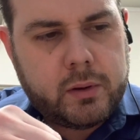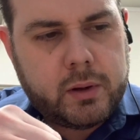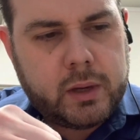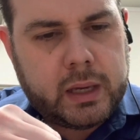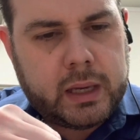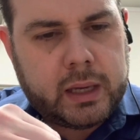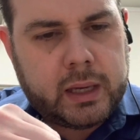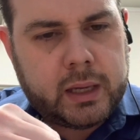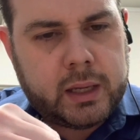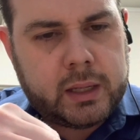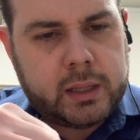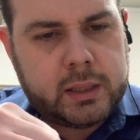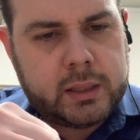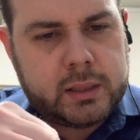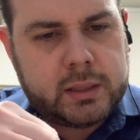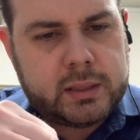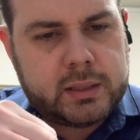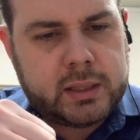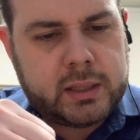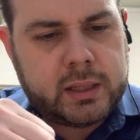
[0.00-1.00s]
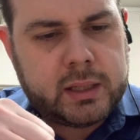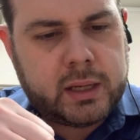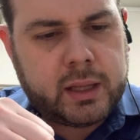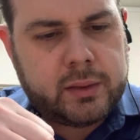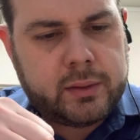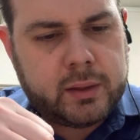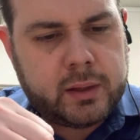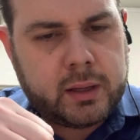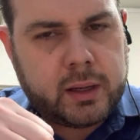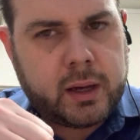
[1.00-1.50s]
And he said, I
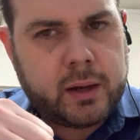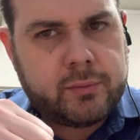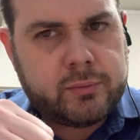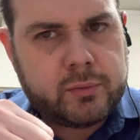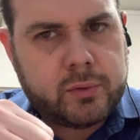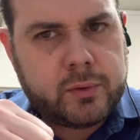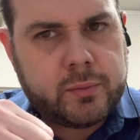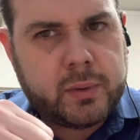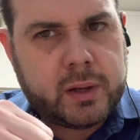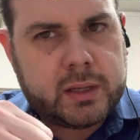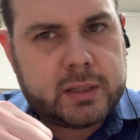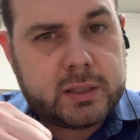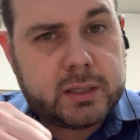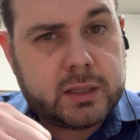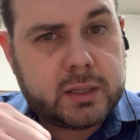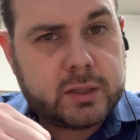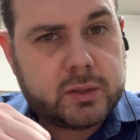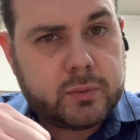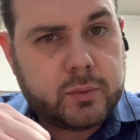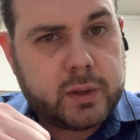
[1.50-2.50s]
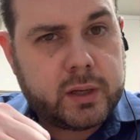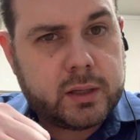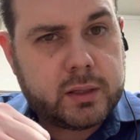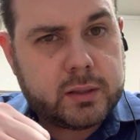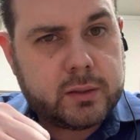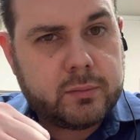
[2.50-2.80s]
think after about 6 weeks